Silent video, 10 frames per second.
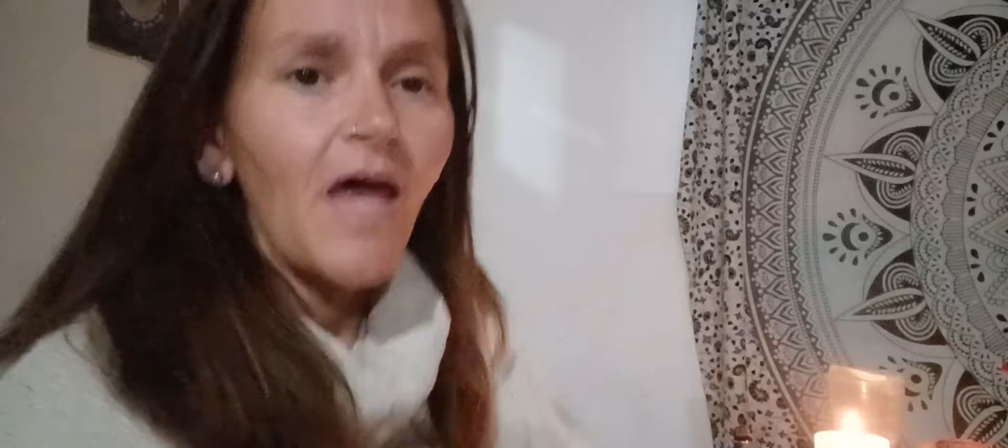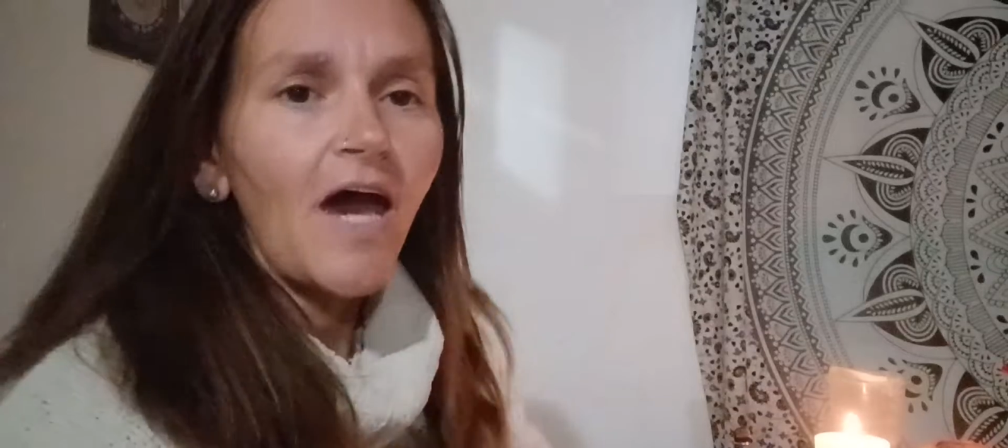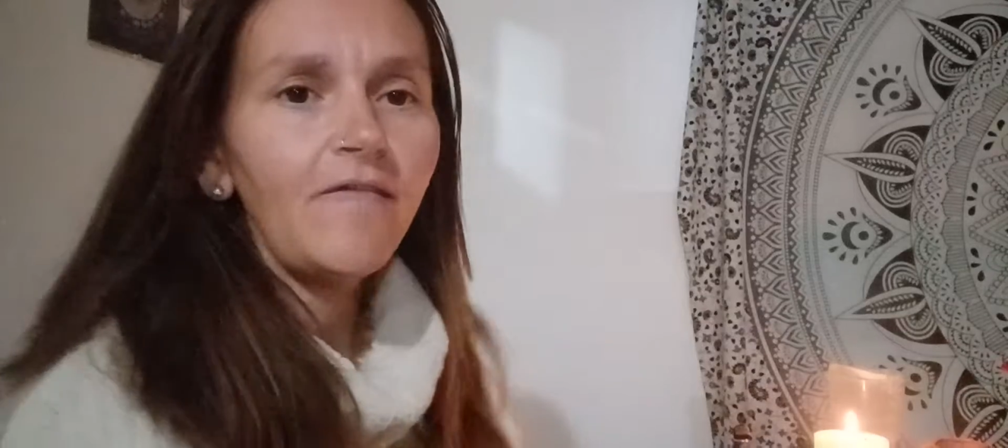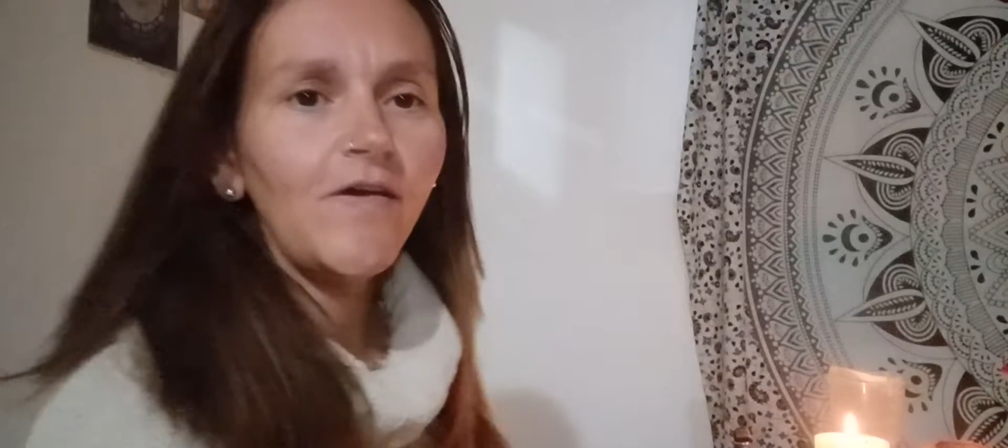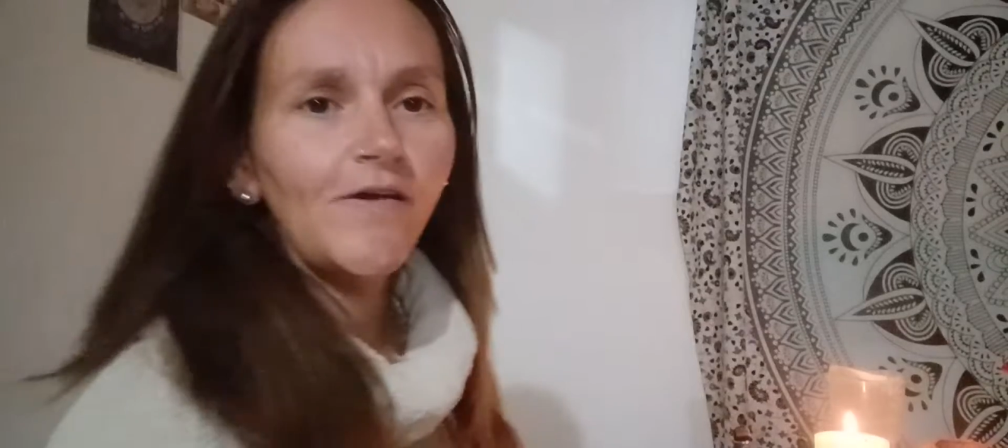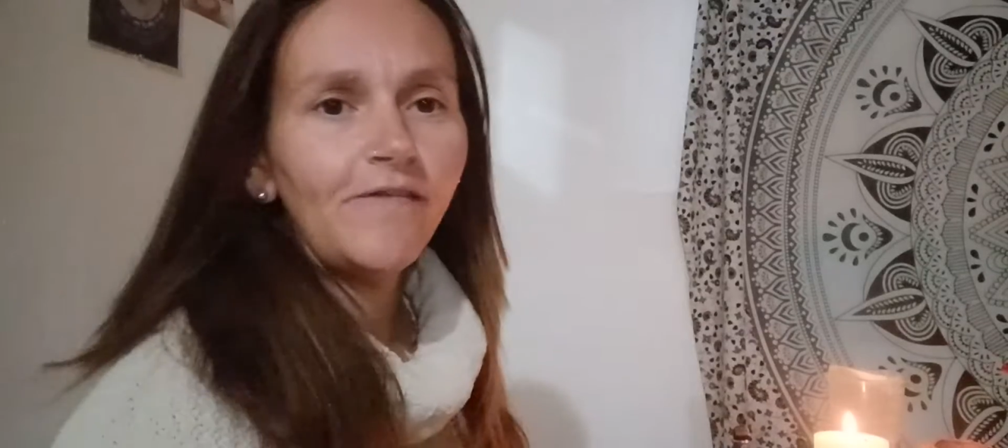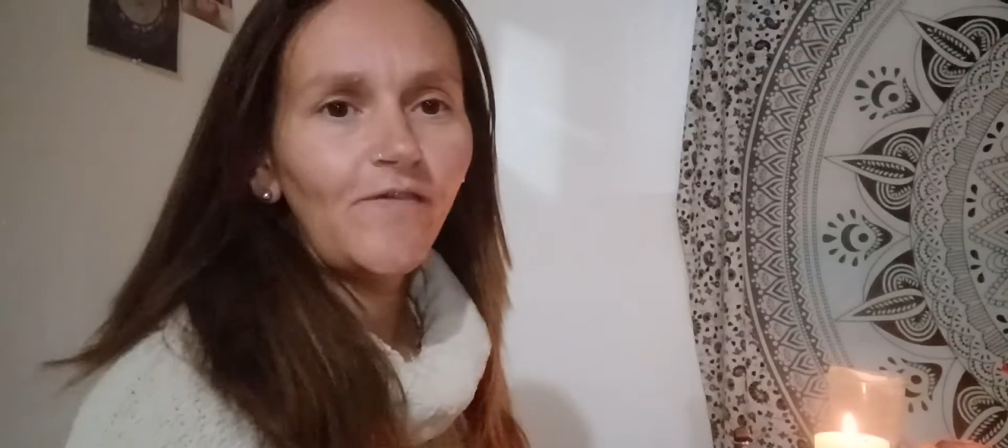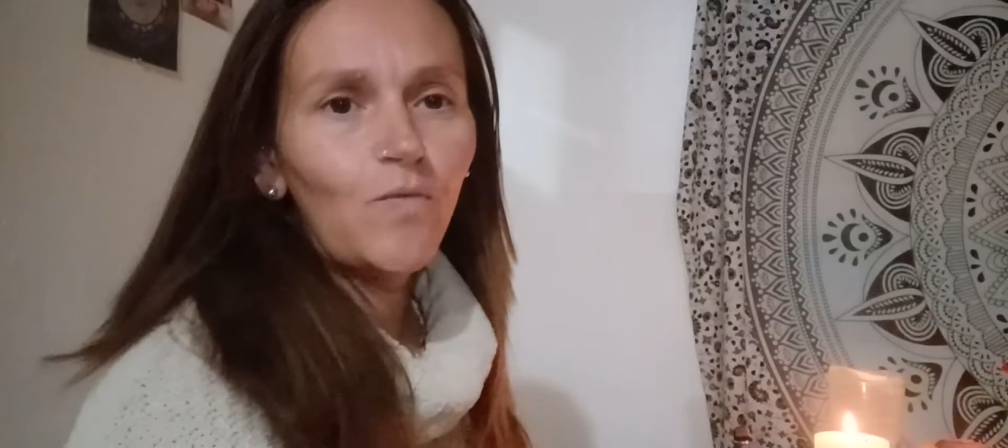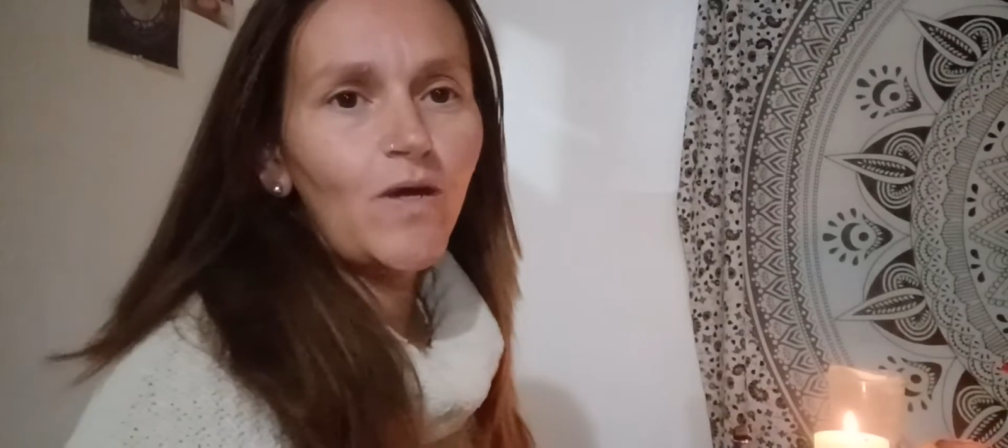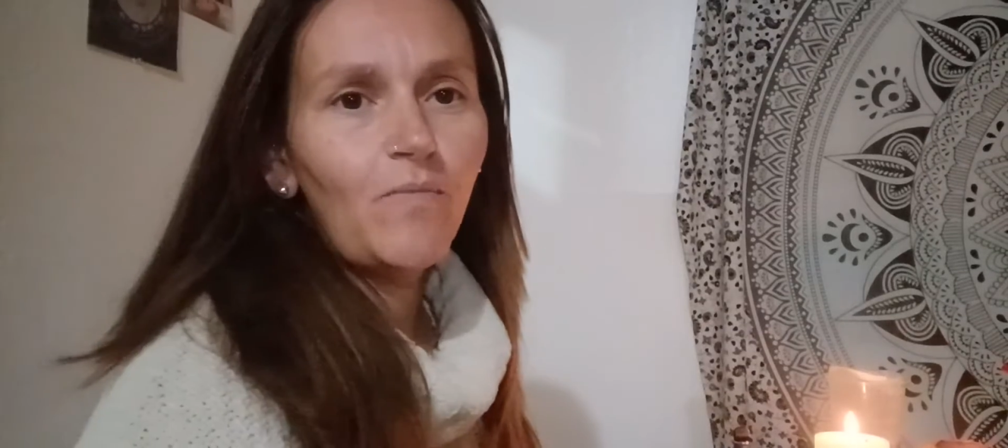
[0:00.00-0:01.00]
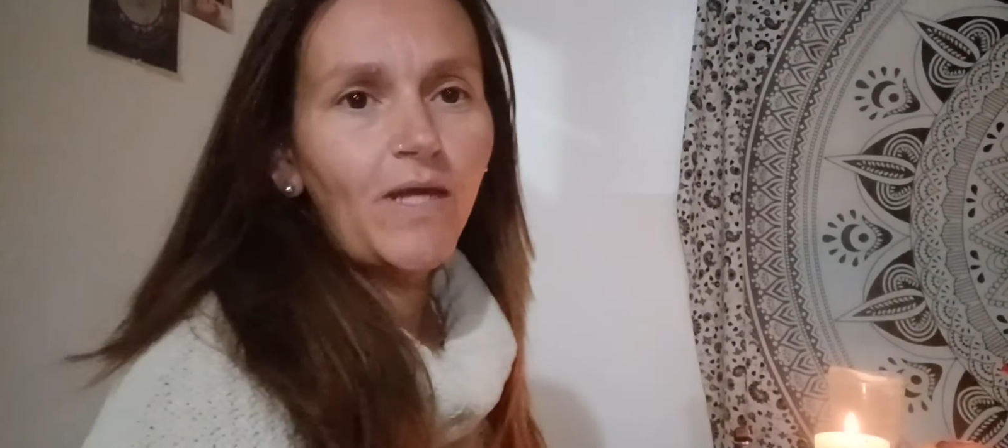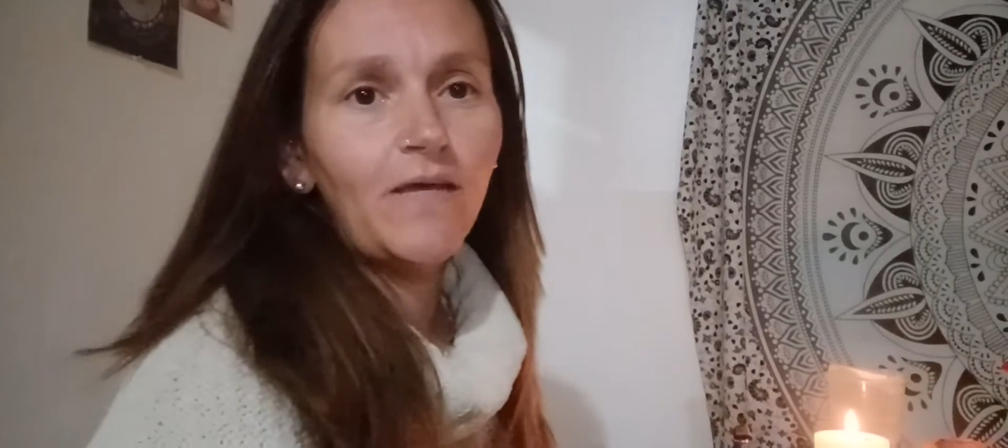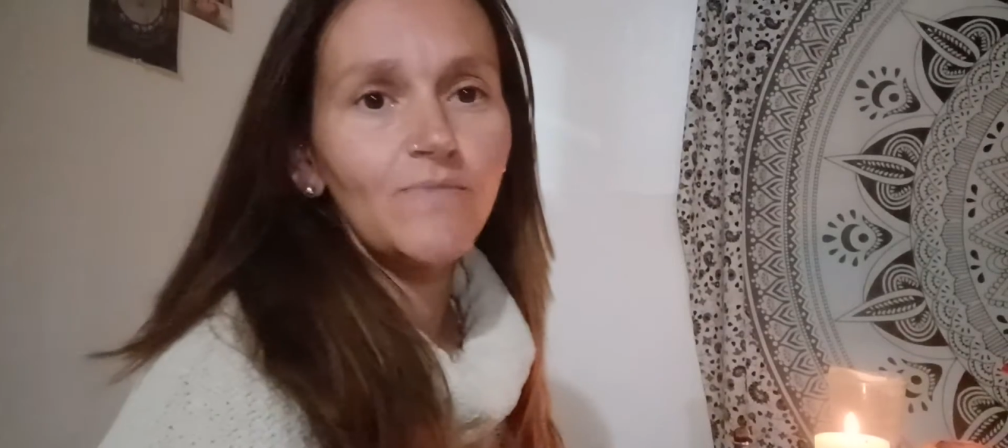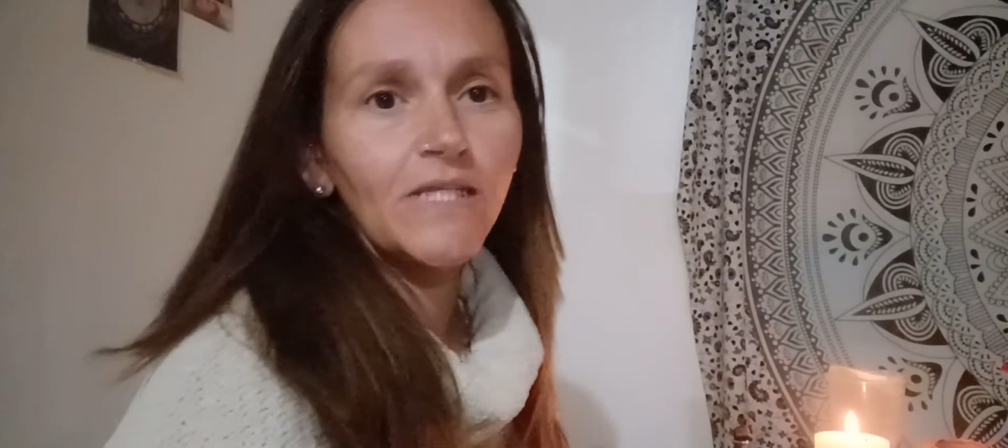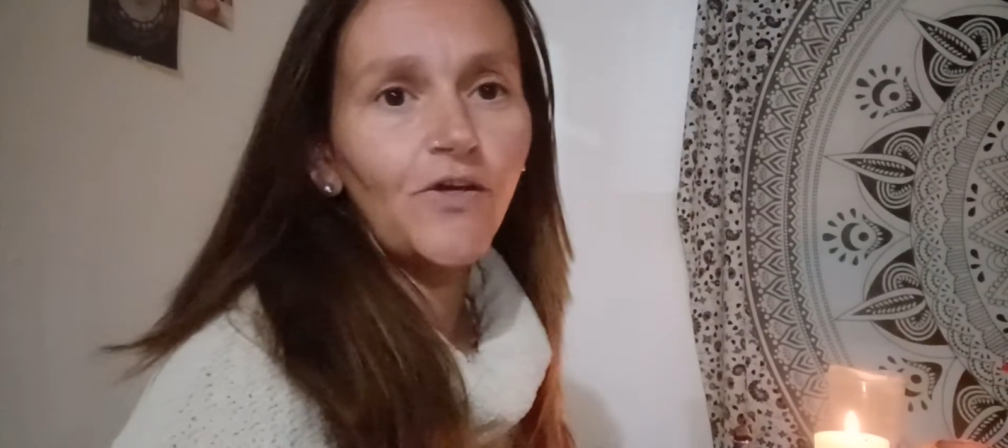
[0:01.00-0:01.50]
Hi there everyone, my
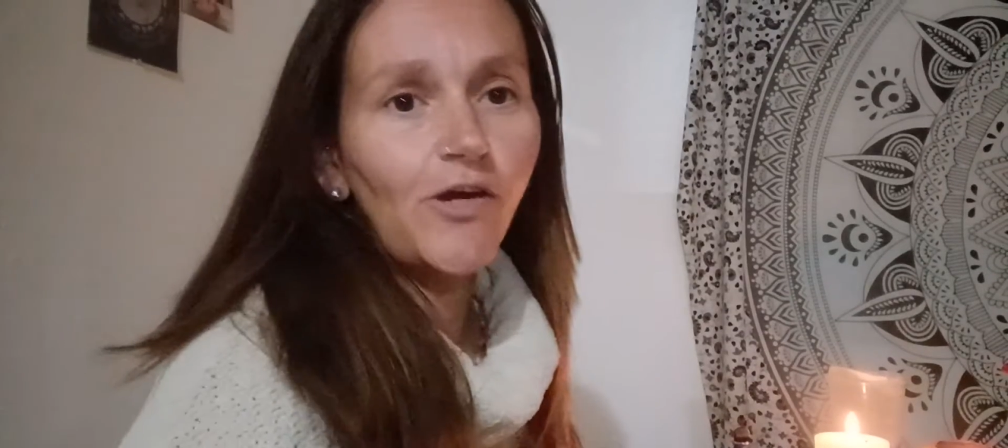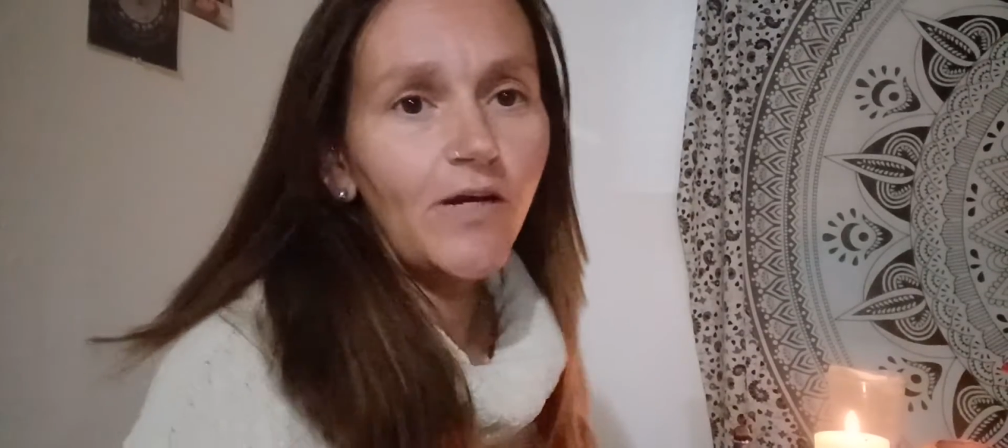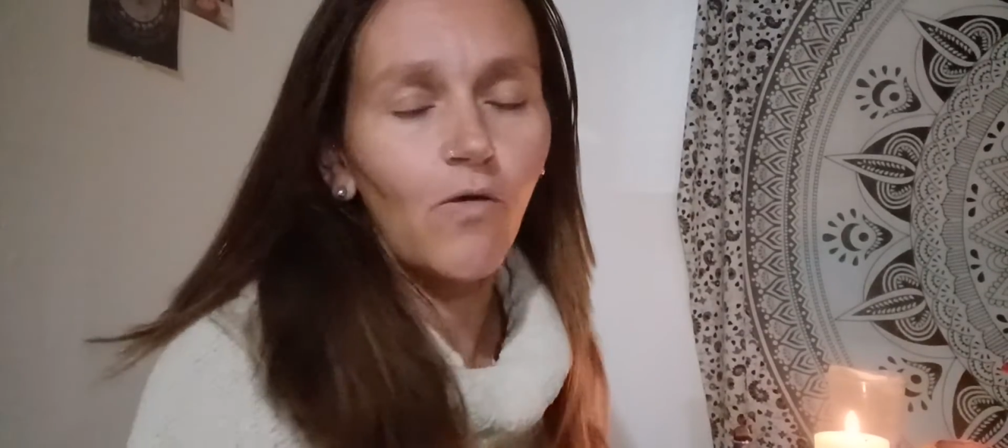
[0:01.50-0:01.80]
name is Lyric.